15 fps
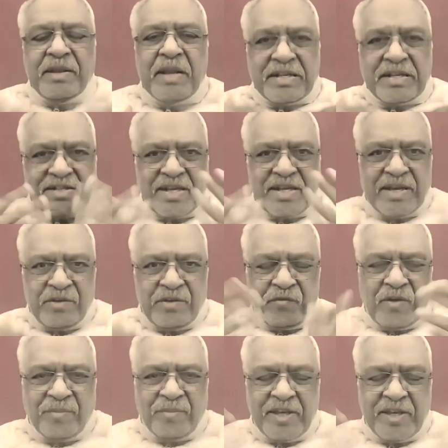nausea and
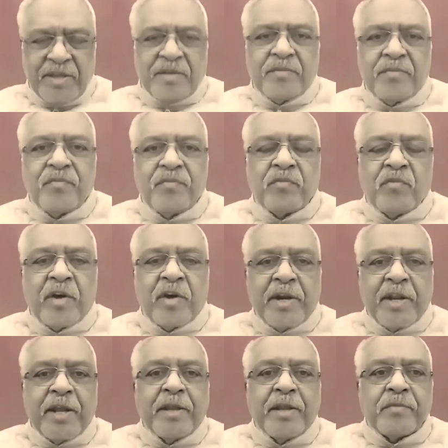vomiting,
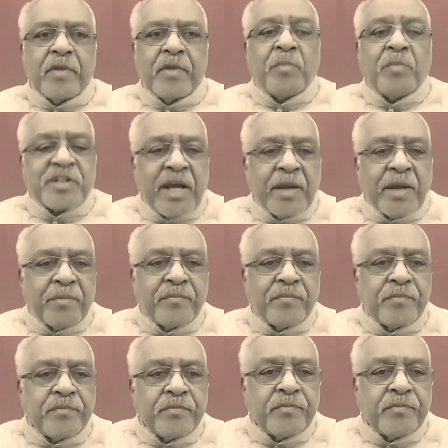1 day. How much time?